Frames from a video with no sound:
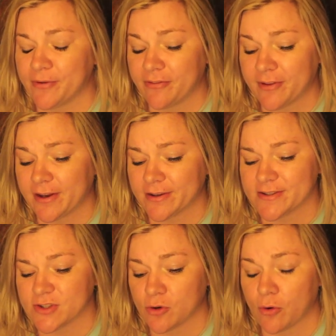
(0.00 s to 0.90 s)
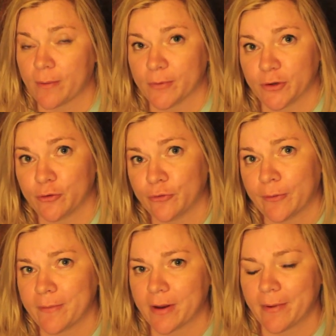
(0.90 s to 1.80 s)
But the thing is, you know, I'm going to do
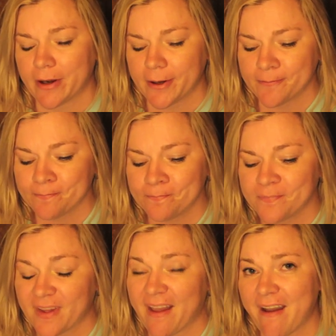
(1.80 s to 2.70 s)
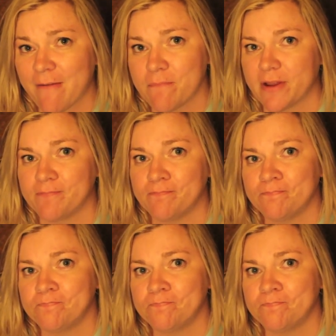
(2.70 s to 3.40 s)
something about it. And I have been.